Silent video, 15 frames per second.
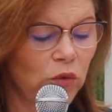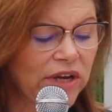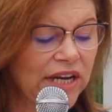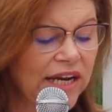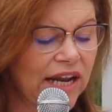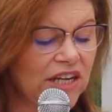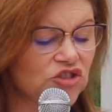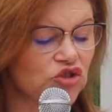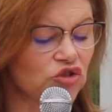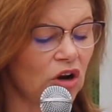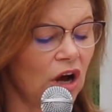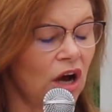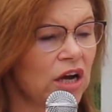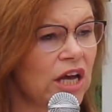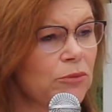We need a
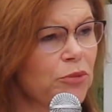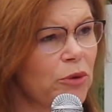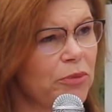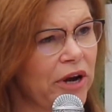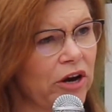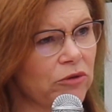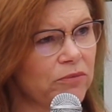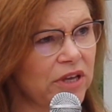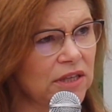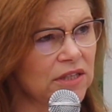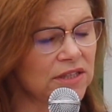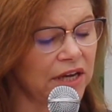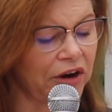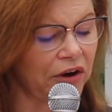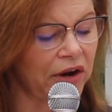strong and prepared
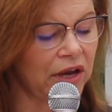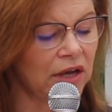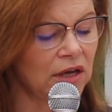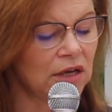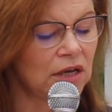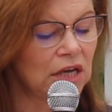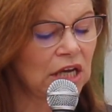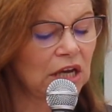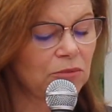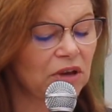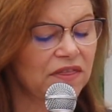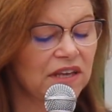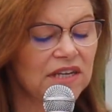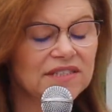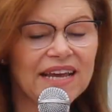military,
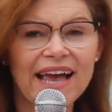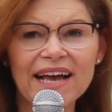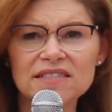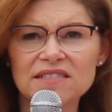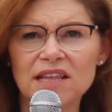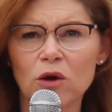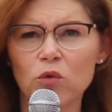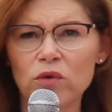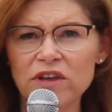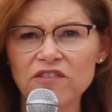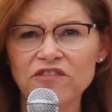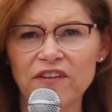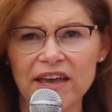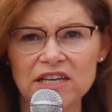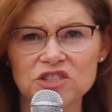but the attacks that
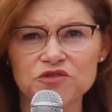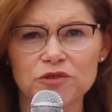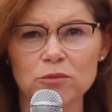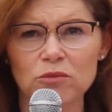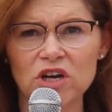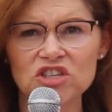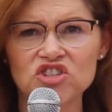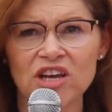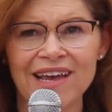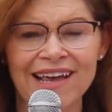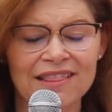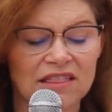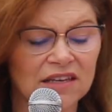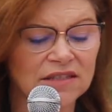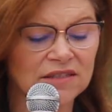we face from
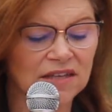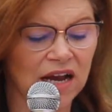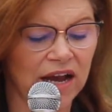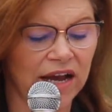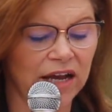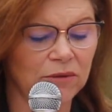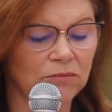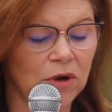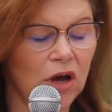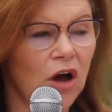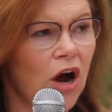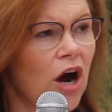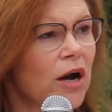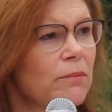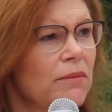Russia at this time
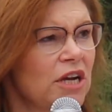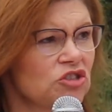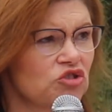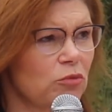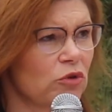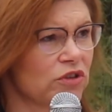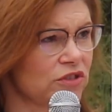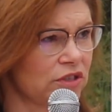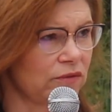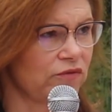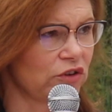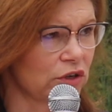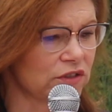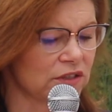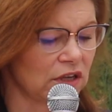are much more
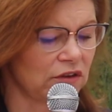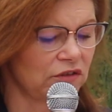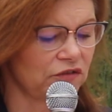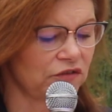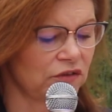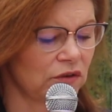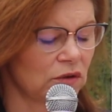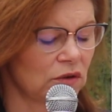subversive.